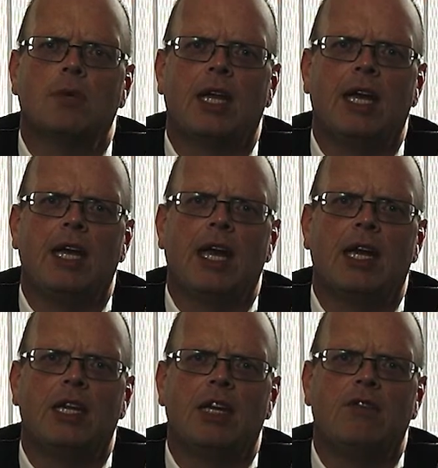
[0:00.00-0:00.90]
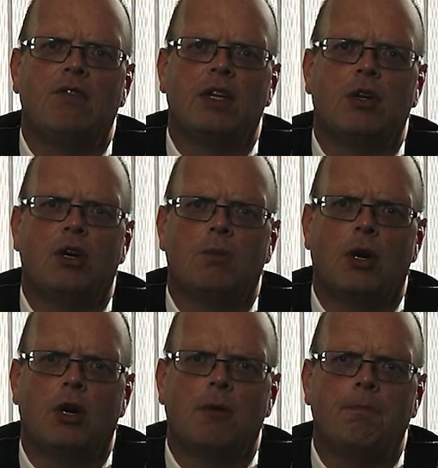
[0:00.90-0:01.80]
play and live in our
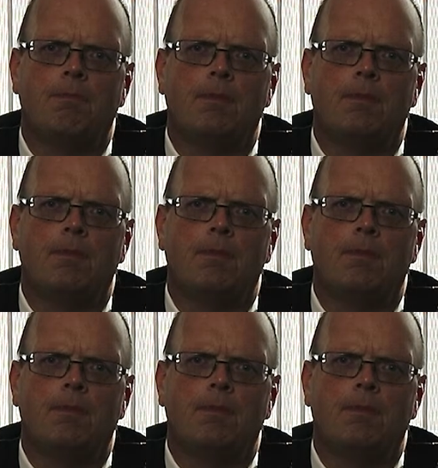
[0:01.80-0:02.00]
borough.